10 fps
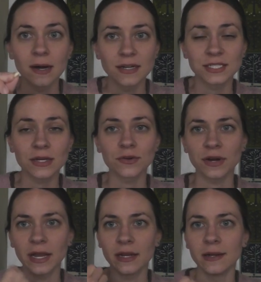a single
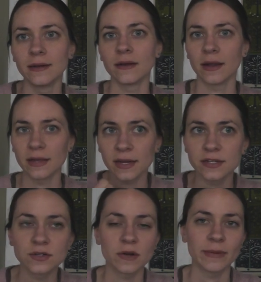grain and get
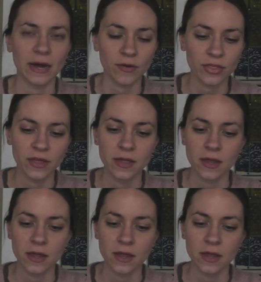it to her mouth.